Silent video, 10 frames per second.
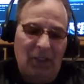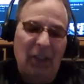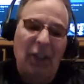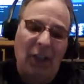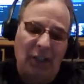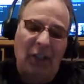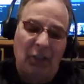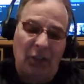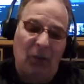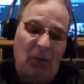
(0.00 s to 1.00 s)
Yeah,
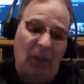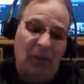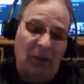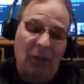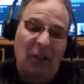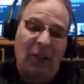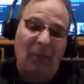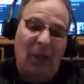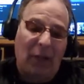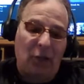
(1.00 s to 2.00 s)
you know what?
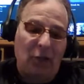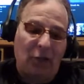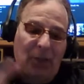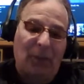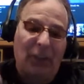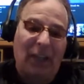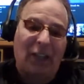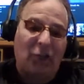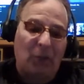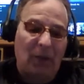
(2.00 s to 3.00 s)
They might use some of the
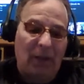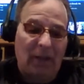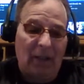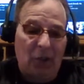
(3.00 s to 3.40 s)
next one.